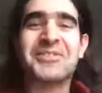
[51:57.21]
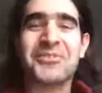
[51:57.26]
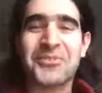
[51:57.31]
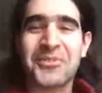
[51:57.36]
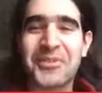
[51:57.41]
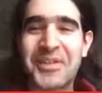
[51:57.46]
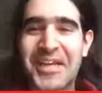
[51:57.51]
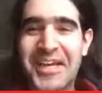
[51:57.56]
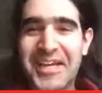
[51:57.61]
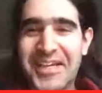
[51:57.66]

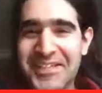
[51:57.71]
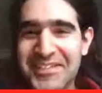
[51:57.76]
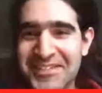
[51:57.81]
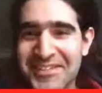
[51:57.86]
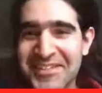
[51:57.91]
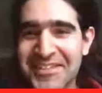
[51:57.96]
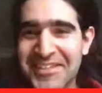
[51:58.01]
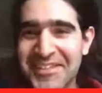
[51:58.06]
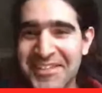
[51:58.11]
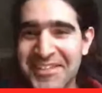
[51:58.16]
past
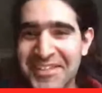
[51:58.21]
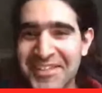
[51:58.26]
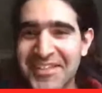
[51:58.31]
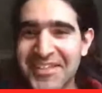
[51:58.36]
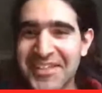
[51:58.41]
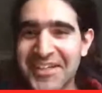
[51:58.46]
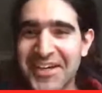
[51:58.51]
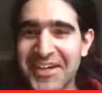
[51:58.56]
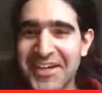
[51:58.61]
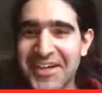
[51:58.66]
tense, you need to
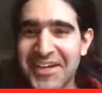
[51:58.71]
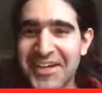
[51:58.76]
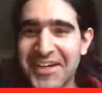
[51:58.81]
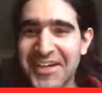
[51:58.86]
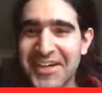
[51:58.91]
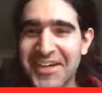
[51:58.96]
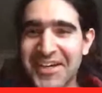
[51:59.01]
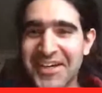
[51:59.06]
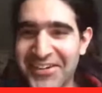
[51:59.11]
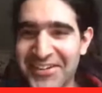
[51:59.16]
relax.
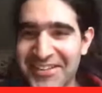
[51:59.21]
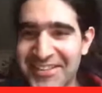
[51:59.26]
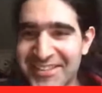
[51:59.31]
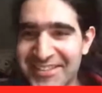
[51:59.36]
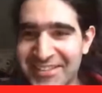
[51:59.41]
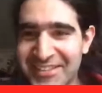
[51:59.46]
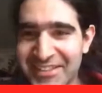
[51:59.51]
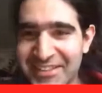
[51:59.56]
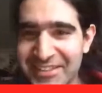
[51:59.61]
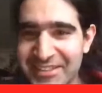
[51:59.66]

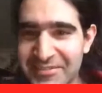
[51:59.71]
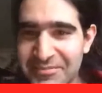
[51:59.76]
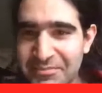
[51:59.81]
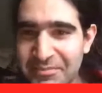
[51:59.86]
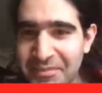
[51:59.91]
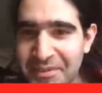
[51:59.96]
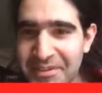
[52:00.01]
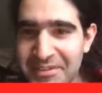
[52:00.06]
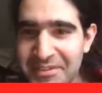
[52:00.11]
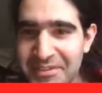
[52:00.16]
Oh,
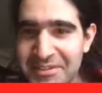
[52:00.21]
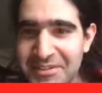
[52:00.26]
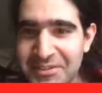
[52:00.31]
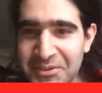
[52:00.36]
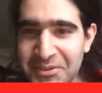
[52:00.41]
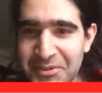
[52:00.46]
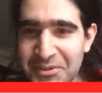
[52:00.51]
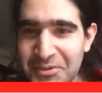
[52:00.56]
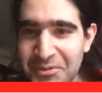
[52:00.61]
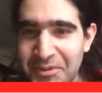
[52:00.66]

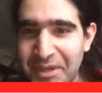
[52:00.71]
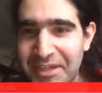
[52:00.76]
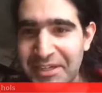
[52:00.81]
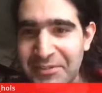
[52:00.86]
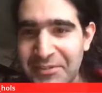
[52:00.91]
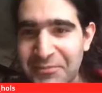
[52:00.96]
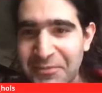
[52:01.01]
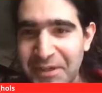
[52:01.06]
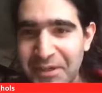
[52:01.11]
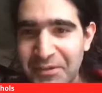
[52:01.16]
do you do
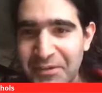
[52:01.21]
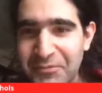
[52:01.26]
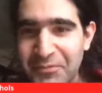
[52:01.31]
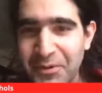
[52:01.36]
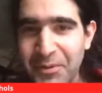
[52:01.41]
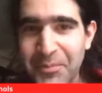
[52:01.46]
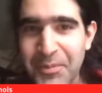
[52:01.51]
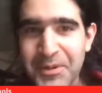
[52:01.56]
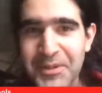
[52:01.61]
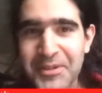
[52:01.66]
anything
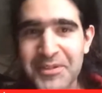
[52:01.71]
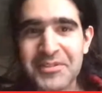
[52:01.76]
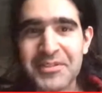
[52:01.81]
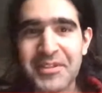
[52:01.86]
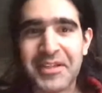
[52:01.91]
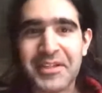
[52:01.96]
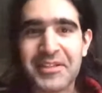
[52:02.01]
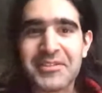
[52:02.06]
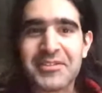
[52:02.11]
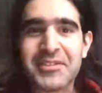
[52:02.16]
for Burns
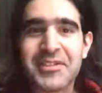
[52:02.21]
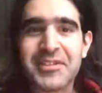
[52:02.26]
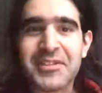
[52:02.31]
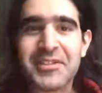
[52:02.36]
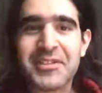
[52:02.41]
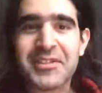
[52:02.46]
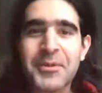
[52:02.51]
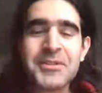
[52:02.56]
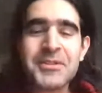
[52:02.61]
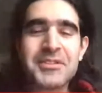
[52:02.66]
Night?
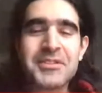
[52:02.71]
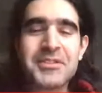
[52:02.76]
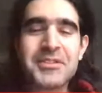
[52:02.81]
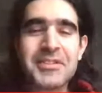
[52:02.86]
Burns Night was